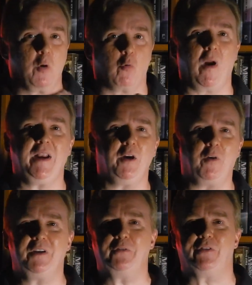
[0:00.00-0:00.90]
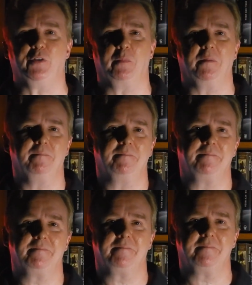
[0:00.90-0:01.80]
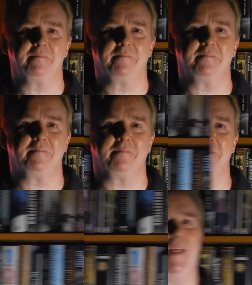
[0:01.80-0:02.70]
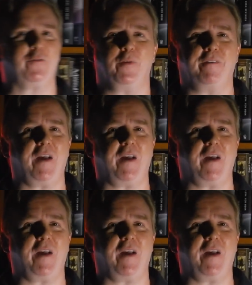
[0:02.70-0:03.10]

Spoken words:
right here on YouTube. And that's what I've